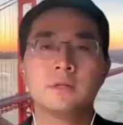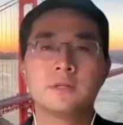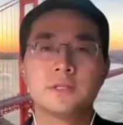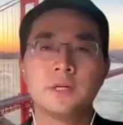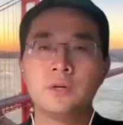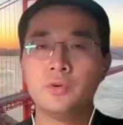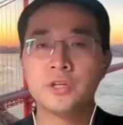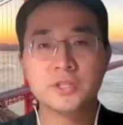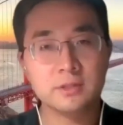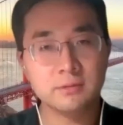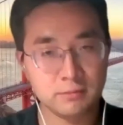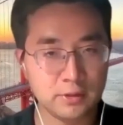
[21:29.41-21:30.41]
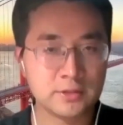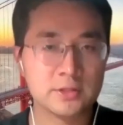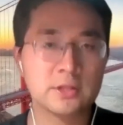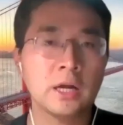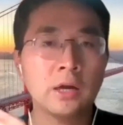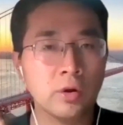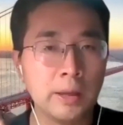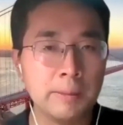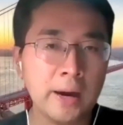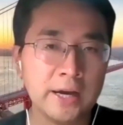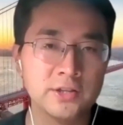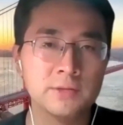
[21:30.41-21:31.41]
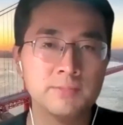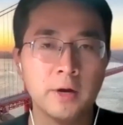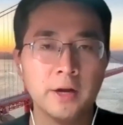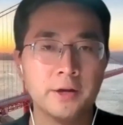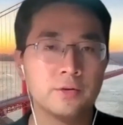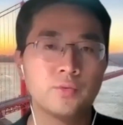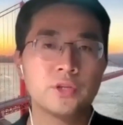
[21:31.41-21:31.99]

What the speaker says: So it's not only bio-inspired.